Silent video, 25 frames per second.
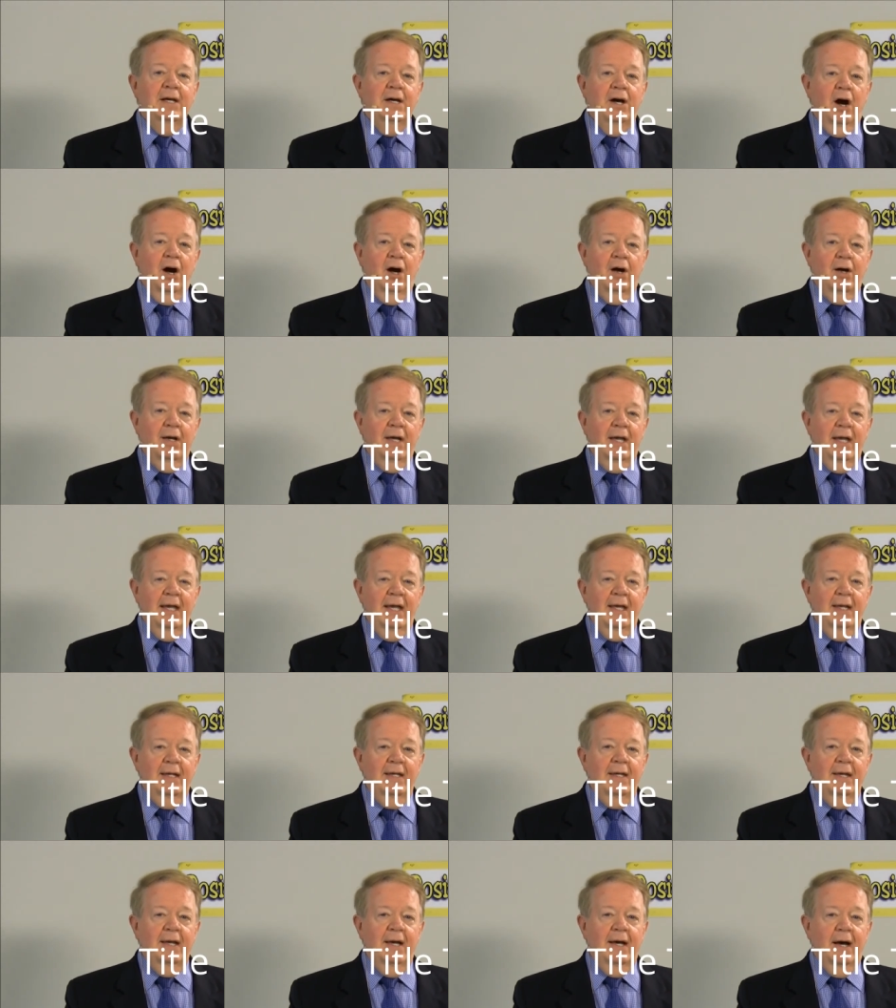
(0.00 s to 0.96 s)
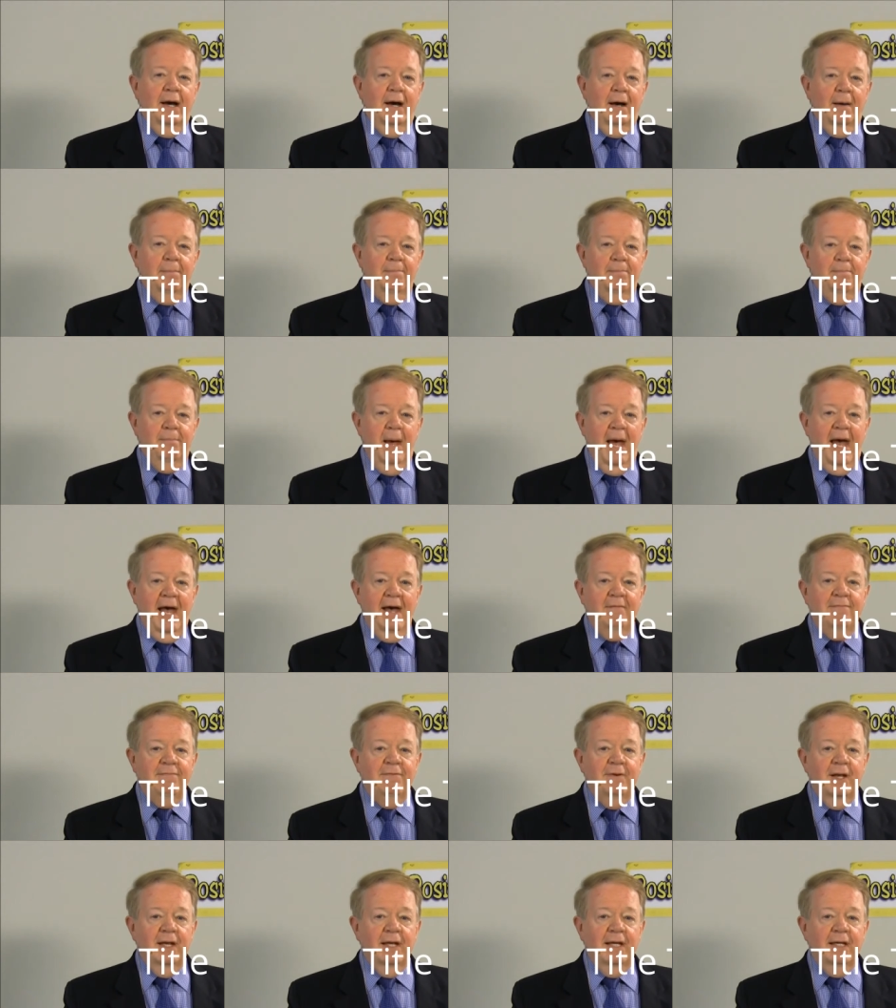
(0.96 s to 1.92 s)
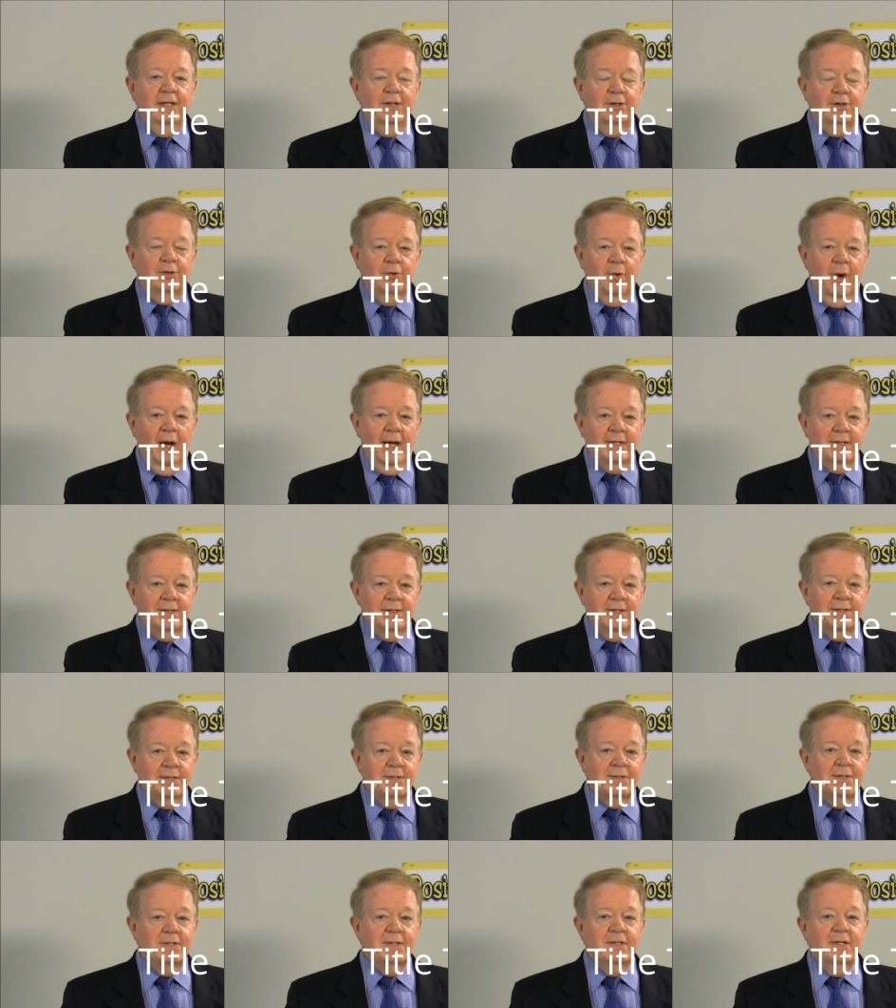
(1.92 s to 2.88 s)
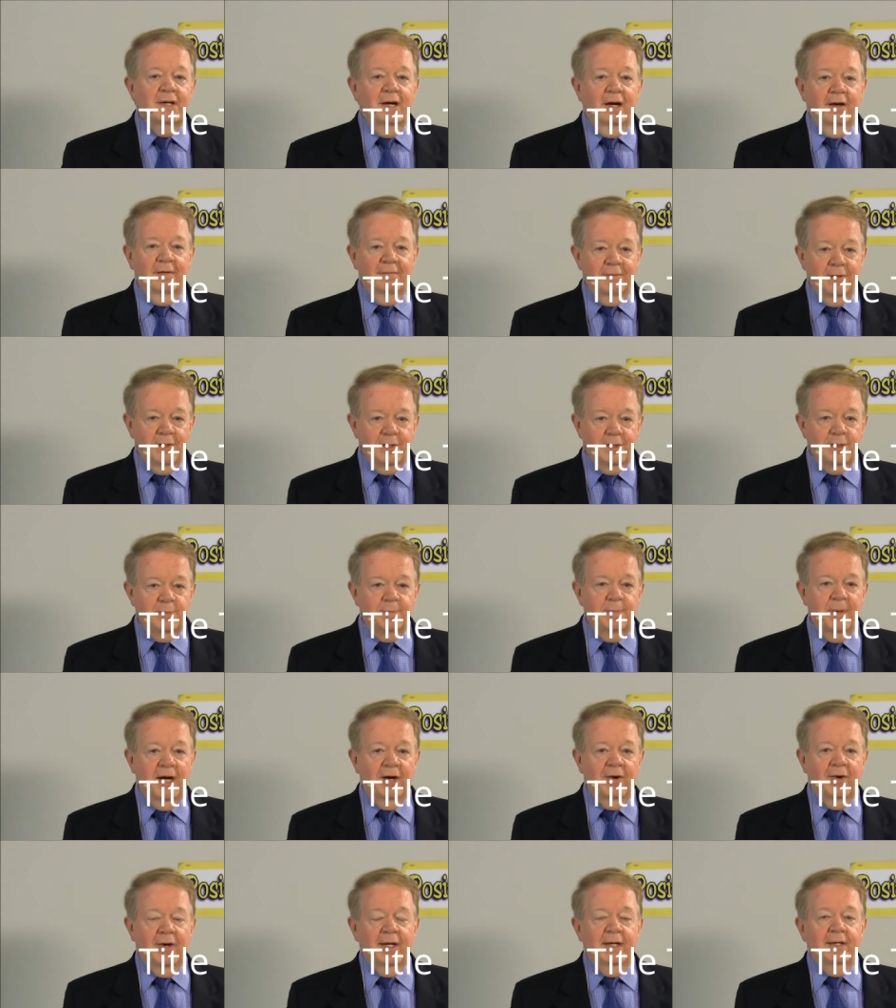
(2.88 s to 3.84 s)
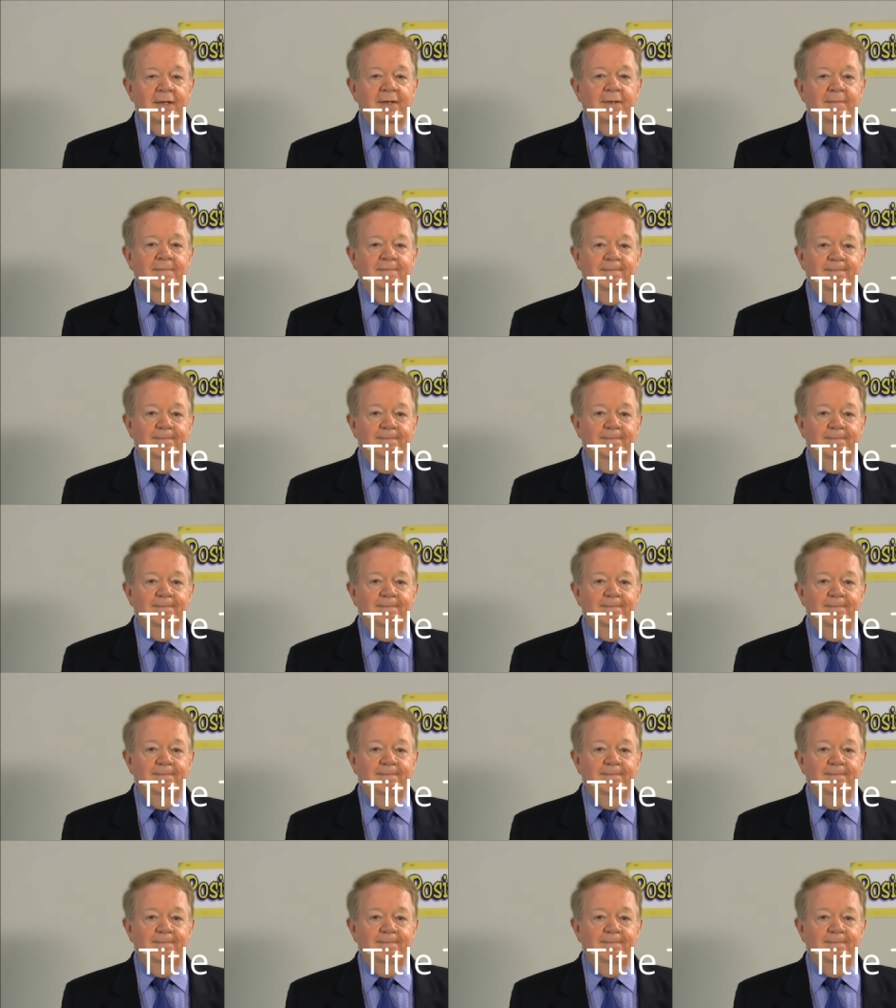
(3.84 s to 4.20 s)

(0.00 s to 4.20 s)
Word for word: are in a baffling crisis of the Spirit,